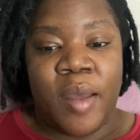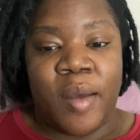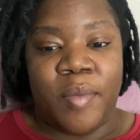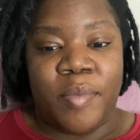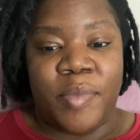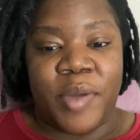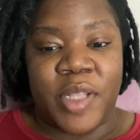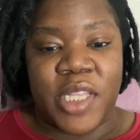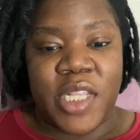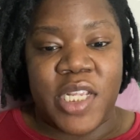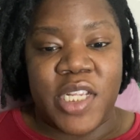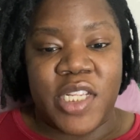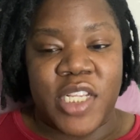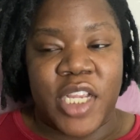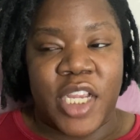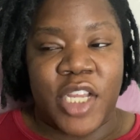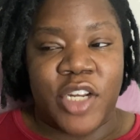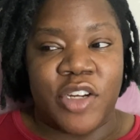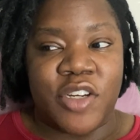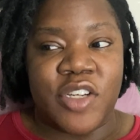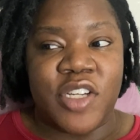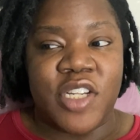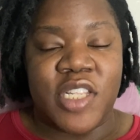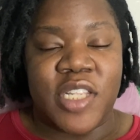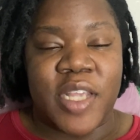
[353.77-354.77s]
But these
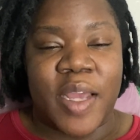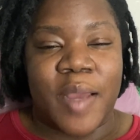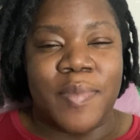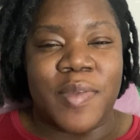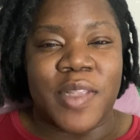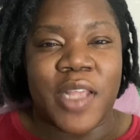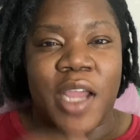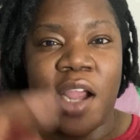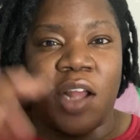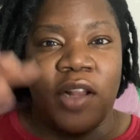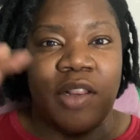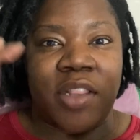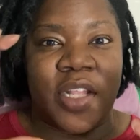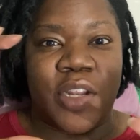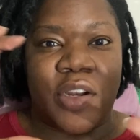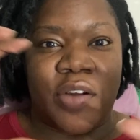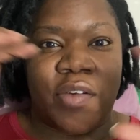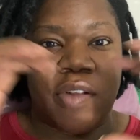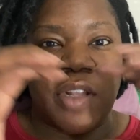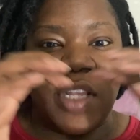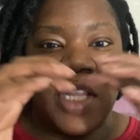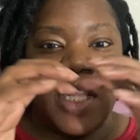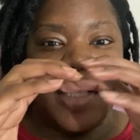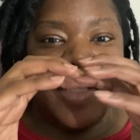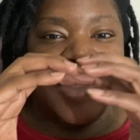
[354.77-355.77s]
energy types are
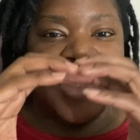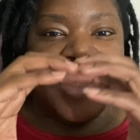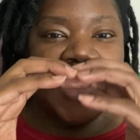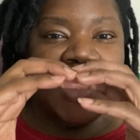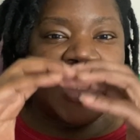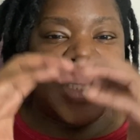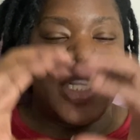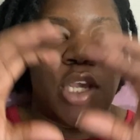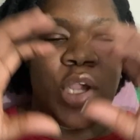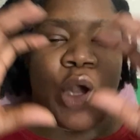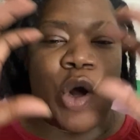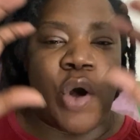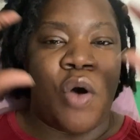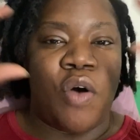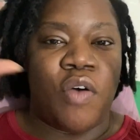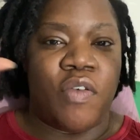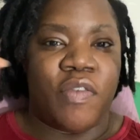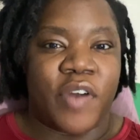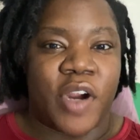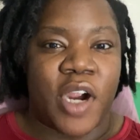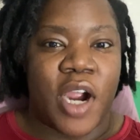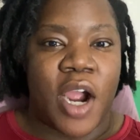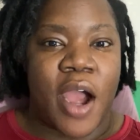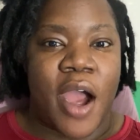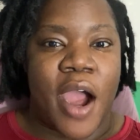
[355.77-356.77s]
literally just the
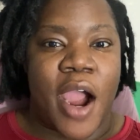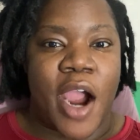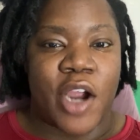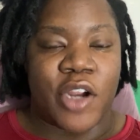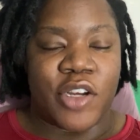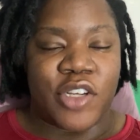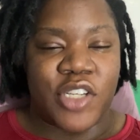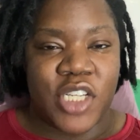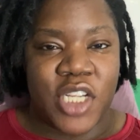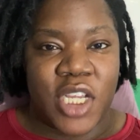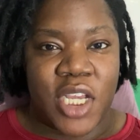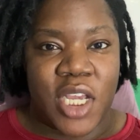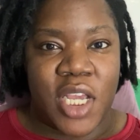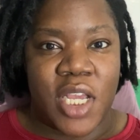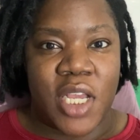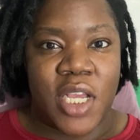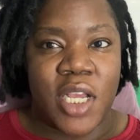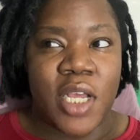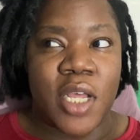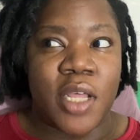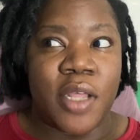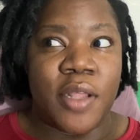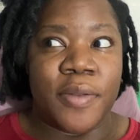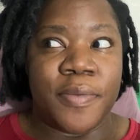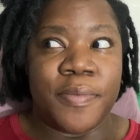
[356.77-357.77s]

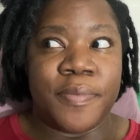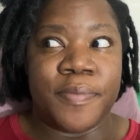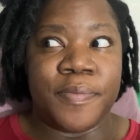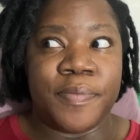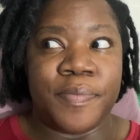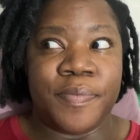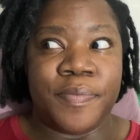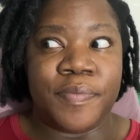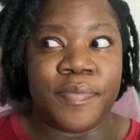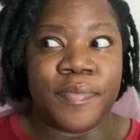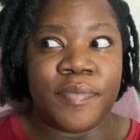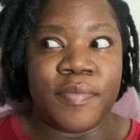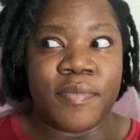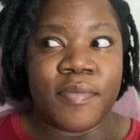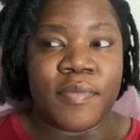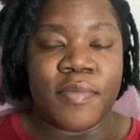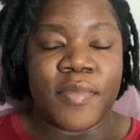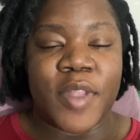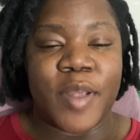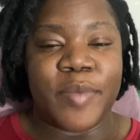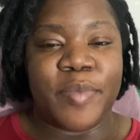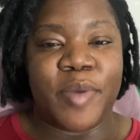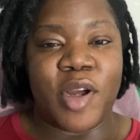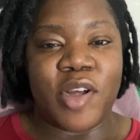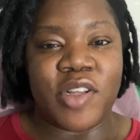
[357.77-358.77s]
overarching
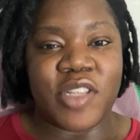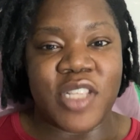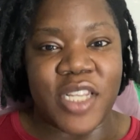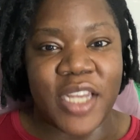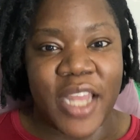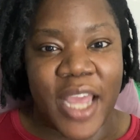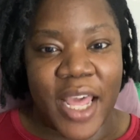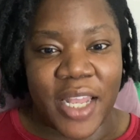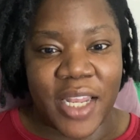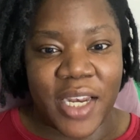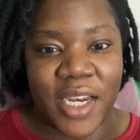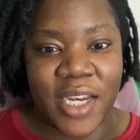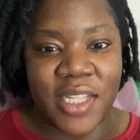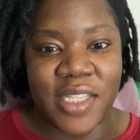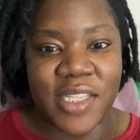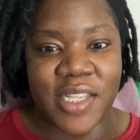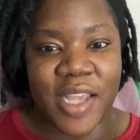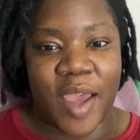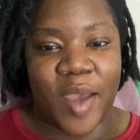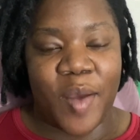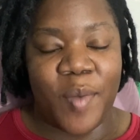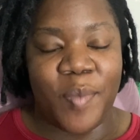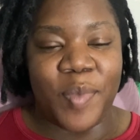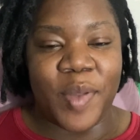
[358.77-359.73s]
personality type